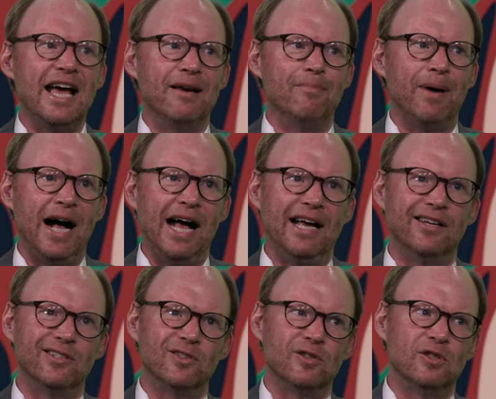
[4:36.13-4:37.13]
And
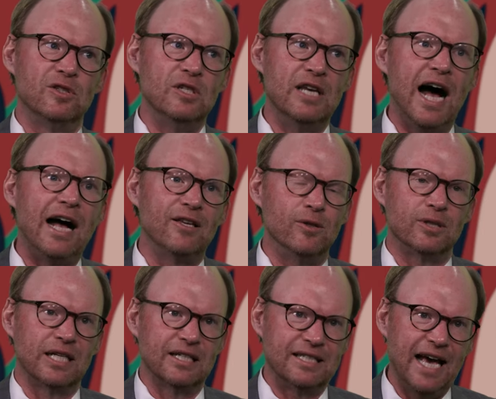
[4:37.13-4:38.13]
by not
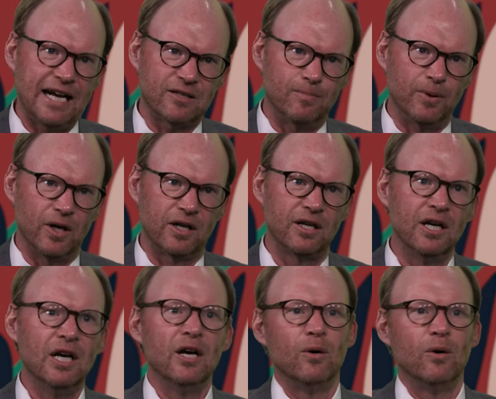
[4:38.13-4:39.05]
using a textbook,